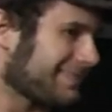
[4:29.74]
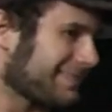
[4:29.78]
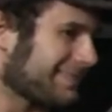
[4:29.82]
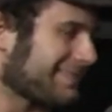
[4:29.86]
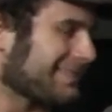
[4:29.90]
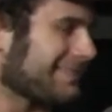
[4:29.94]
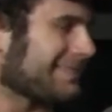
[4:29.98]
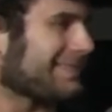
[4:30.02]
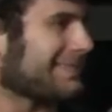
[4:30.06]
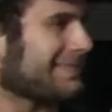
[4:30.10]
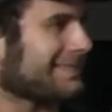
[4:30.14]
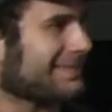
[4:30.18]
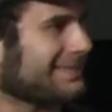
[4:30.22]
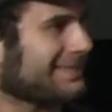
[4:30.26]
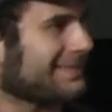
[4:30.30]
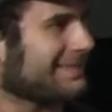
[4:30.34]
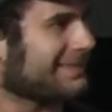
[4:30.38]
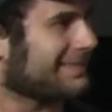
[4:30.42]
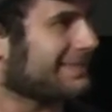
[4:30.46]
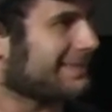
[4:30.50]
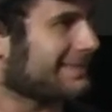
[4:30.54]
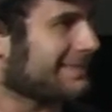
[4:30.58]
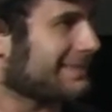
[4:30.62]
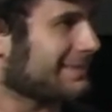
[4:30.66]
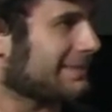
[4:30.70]

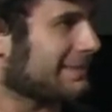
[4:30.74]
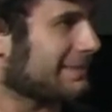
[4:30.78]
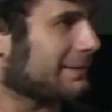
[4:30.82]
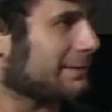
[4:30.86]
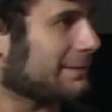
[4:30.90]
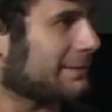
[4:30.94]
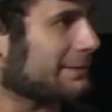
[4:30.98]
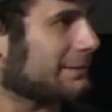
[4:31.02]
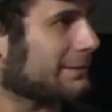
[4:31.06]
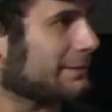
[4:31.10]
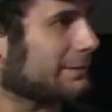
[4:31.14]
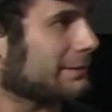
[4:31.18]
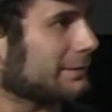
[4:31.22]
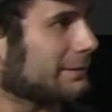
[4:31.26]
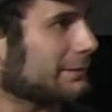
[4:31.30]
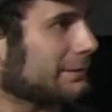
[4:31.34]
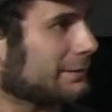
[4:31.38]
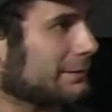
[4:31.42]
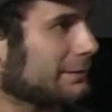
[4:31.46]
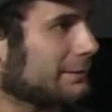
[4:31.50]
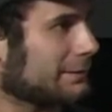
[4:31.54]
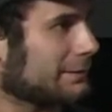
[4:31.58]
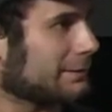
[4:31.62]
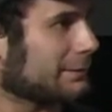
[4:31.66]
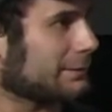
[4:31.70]

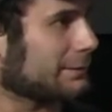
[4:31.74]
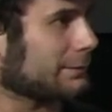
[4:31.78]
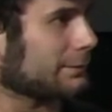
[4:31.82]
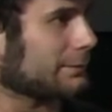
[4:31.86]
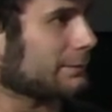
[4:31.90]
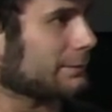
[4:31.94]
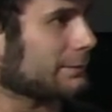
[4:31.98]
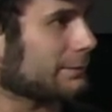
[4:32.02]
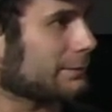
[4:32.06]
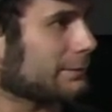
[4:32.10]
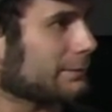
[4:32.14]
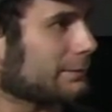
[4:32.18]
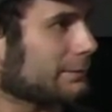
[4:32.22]
This person isn't speaking.